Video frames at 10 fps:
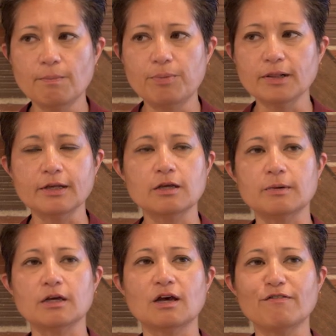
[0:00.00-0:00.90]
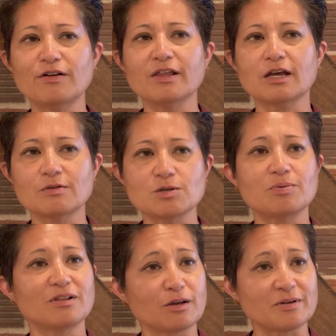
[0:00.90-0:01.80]
Polygamy. I felt like I was a
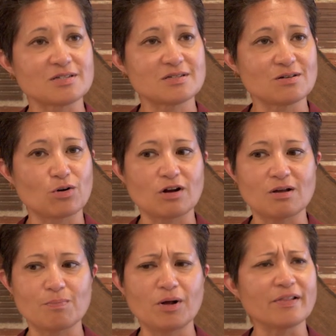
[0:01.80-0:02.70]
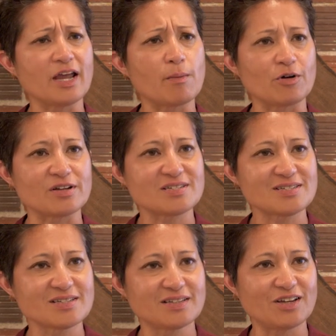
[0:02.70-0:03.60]
polygamist or a polyamorous,
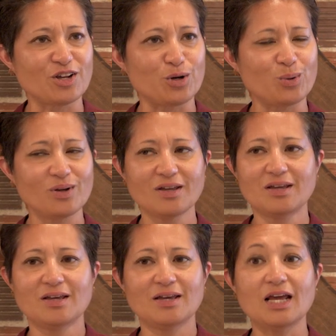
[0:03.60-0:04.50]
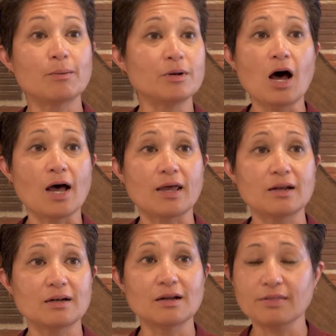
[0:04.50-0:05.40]
And I'm not,
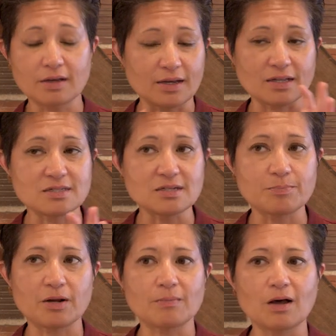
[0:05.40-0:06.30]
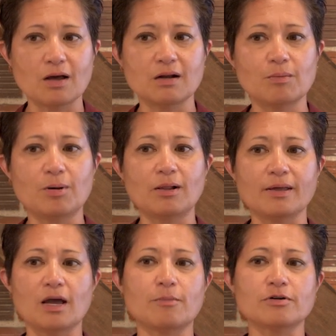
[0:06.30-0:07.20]
nothing against it, but I'm not a
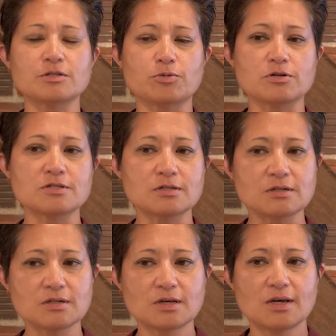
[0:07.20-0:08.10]
polyamorous person.